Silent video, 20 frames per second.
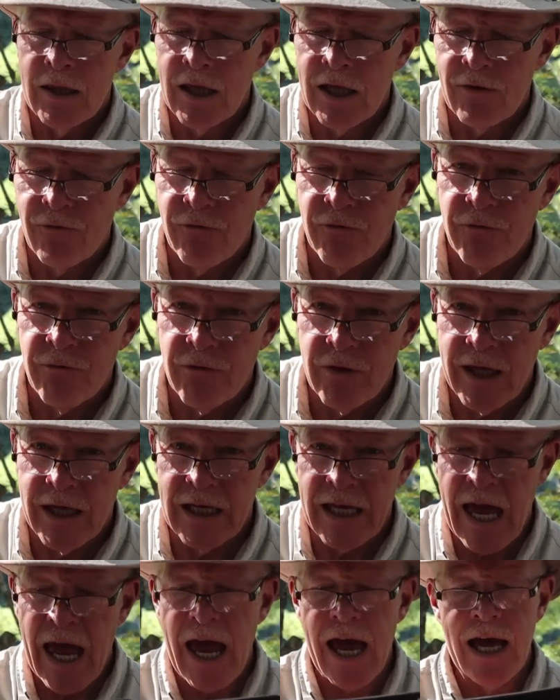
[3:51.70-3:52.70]
The,
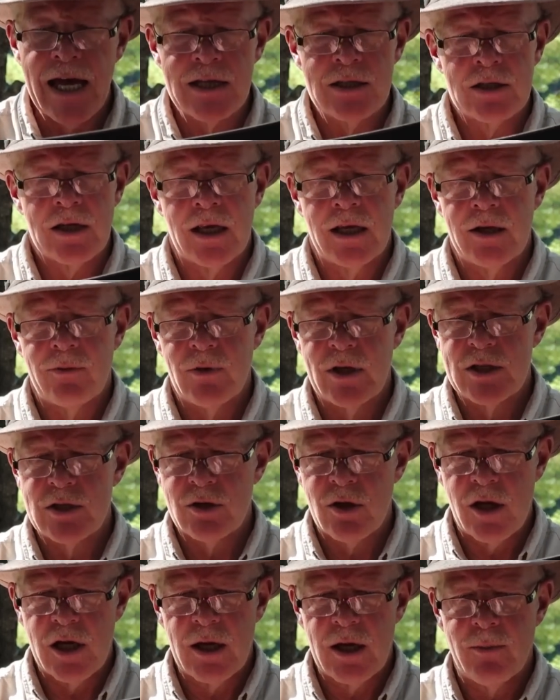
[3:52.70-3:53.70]
it has an let's
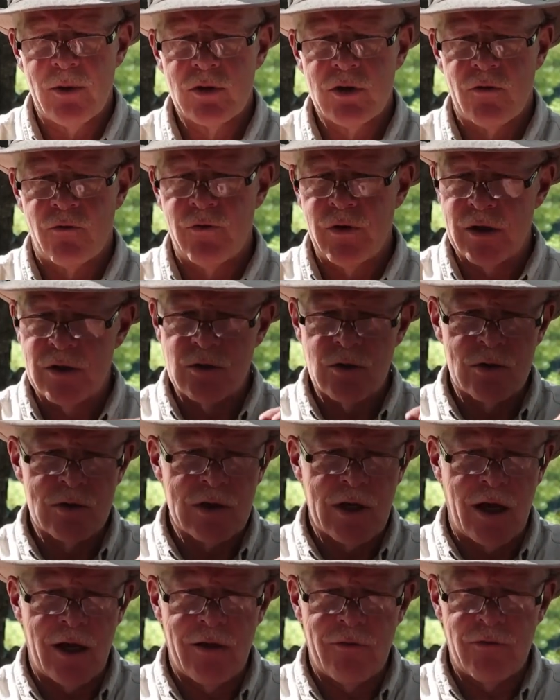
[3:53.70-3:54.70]
talk about the
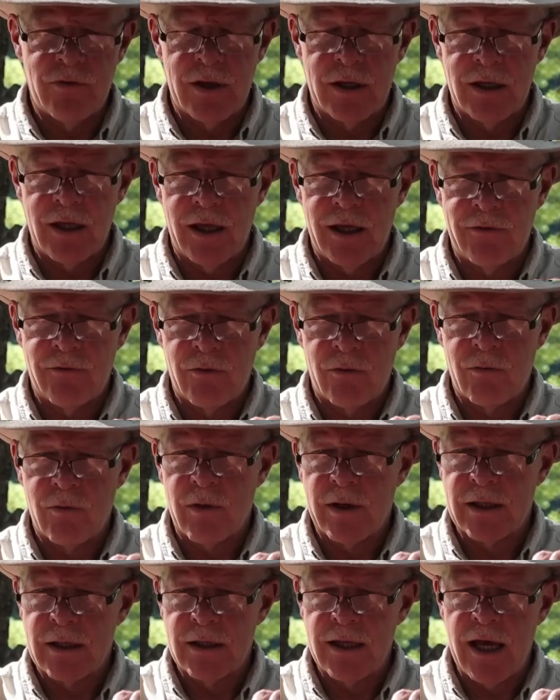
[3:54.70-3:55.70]
features of the knife
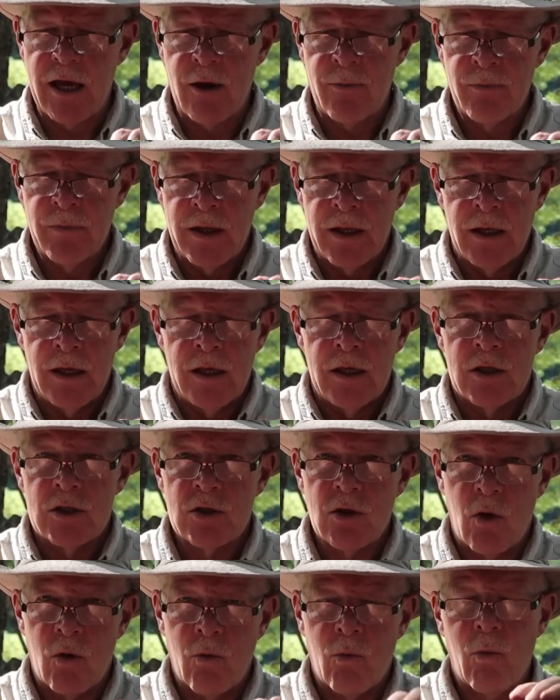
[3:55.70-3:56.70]
right now.
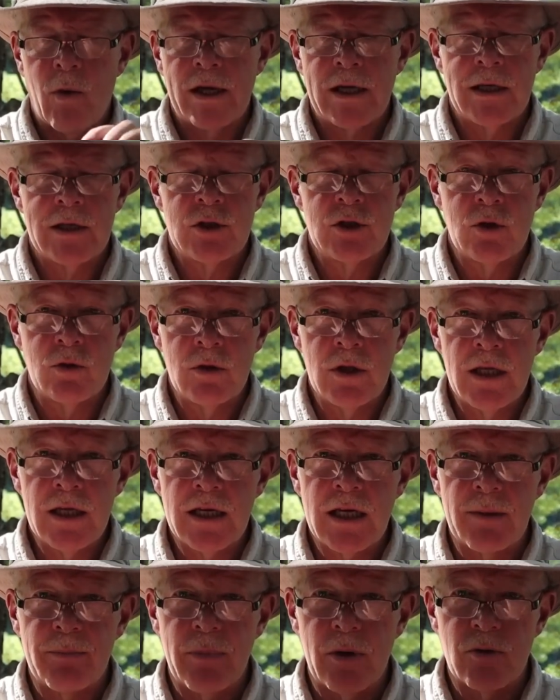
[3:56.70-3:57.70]
So what is
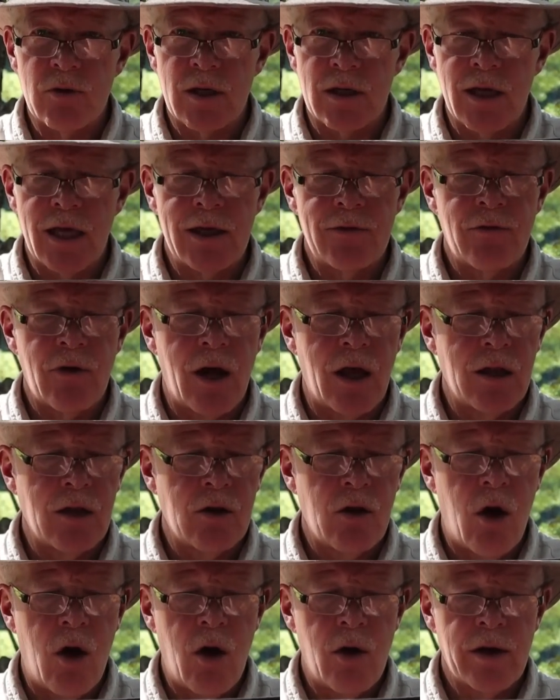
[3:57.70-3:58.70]
unique about the knife
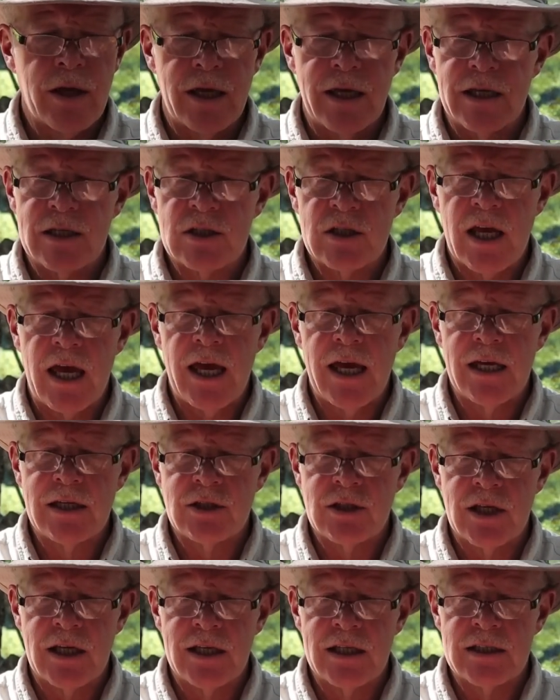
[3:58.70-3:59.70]
along its
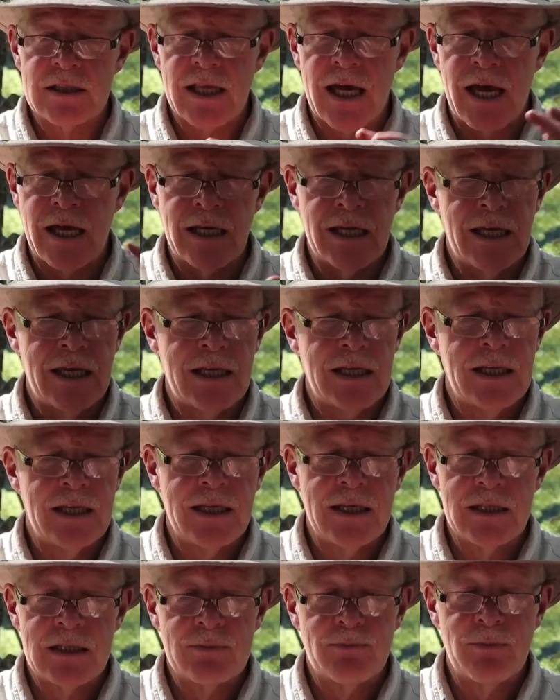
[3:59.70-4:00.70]
edge is that it
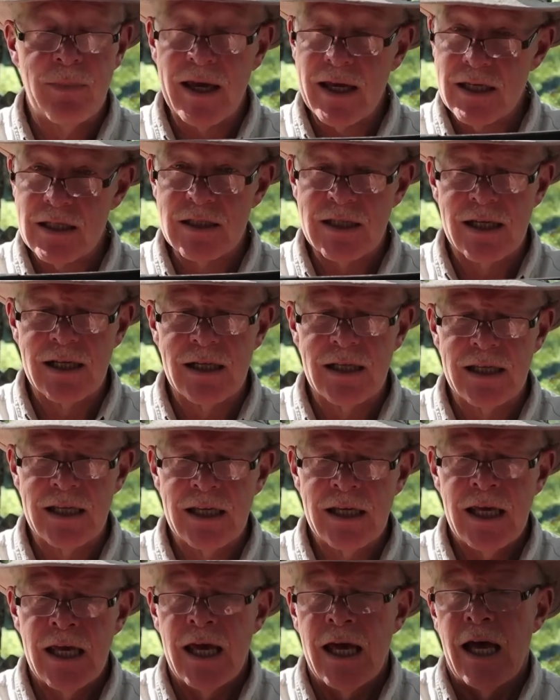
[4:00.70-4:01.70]
is
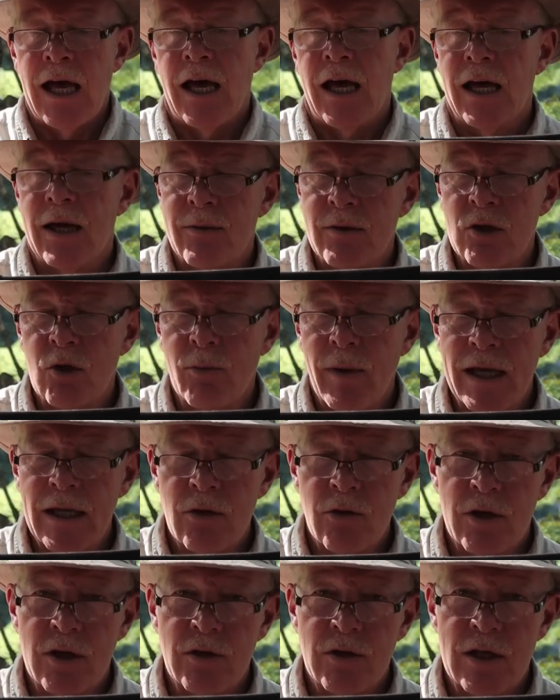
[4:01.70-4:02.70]
basically, uh, you
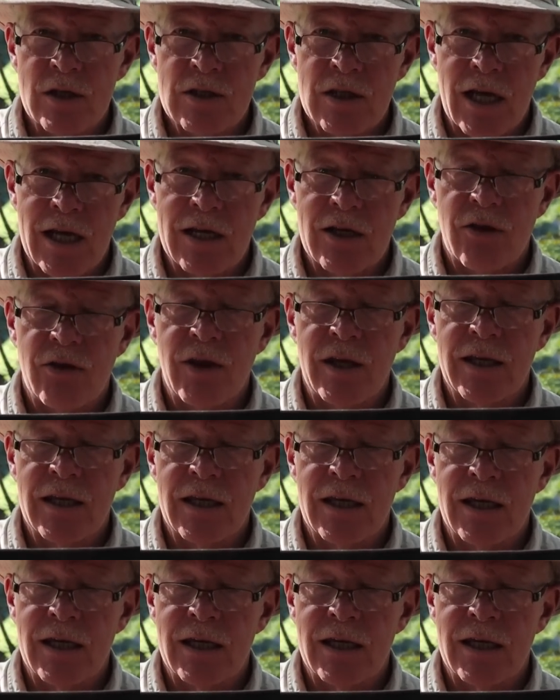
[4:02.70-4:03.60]
might look at this and think